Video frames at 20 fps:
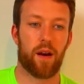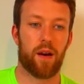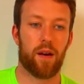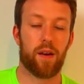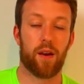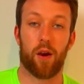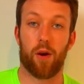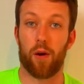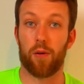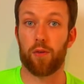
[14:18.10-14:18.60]

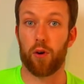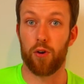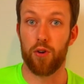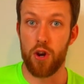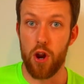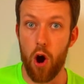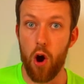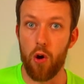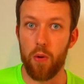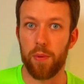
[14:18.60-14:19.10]
you know, I've got
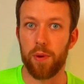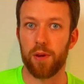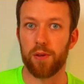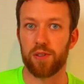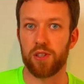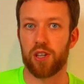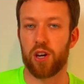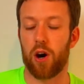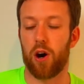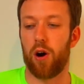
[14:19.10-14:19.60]
no
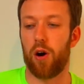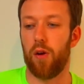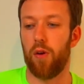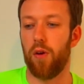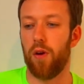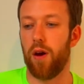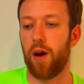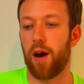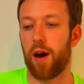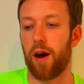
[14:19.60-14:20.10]
music on,
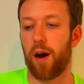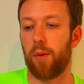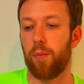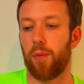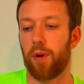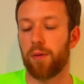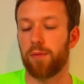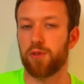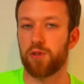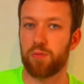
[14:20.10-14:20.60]

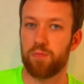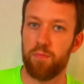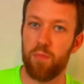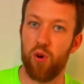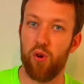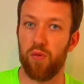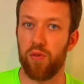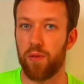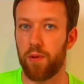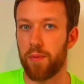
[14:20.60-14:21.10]
when I'm just
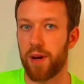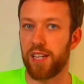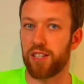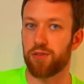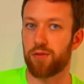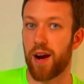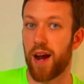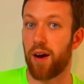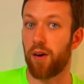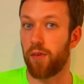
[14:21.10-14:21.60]
moving the mace
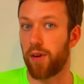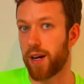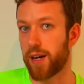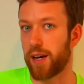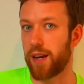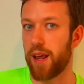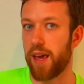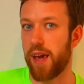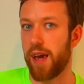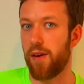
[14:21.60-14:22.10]
around, I
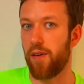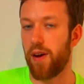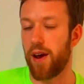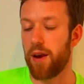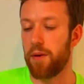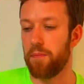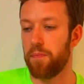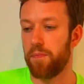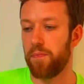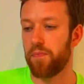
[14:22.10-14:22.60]
can hear it,
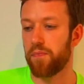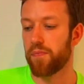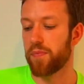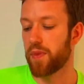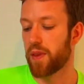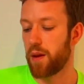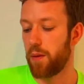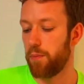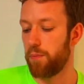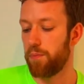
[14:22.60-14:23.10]

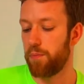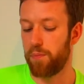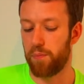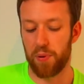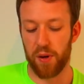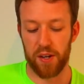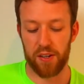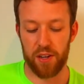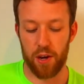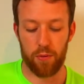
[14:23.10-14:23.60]

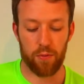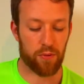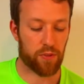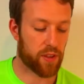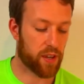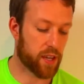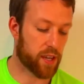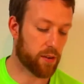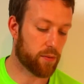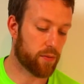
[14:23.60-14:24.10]
but I don't
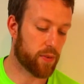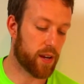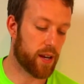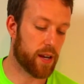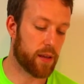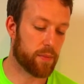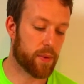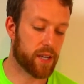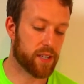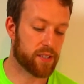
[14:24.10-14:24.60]
think it
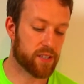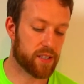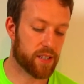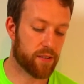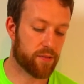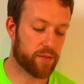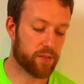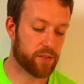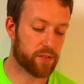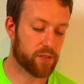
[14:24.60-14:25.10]
really makes a
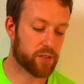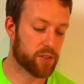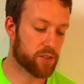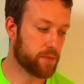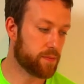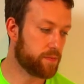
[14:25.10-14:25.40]
difference.